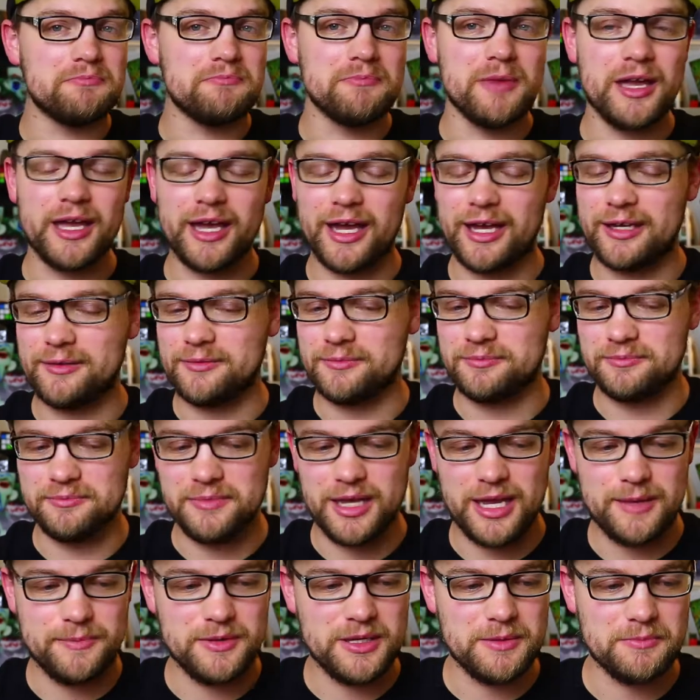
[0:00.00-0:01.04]

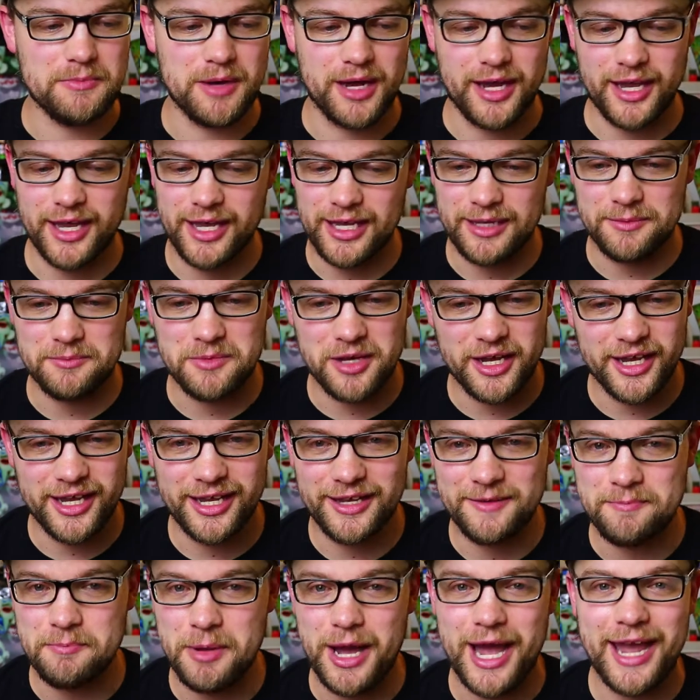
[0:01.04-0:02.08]
Maybe
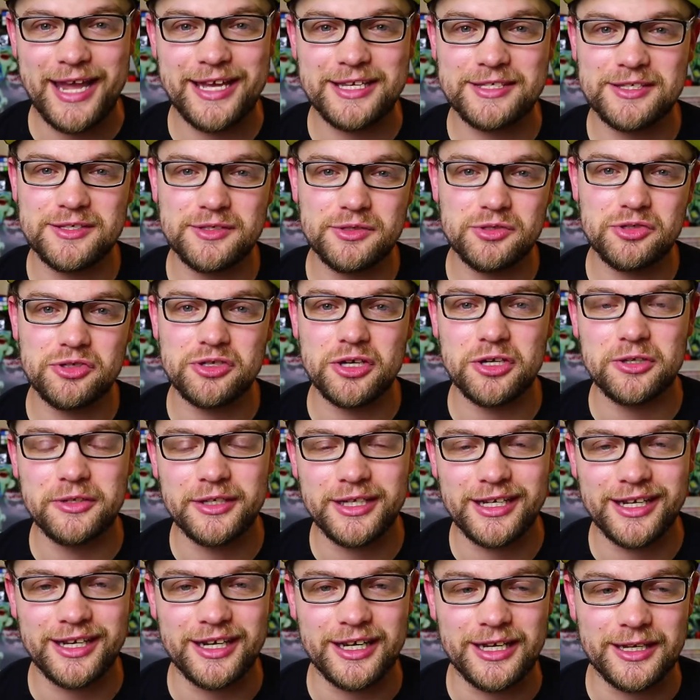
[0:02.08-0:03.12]
my bias is
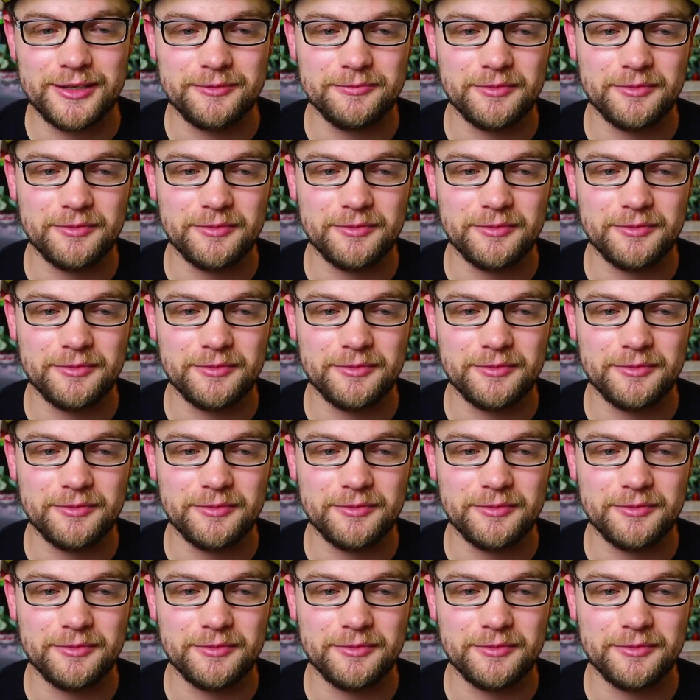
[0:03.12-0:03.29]
showing, and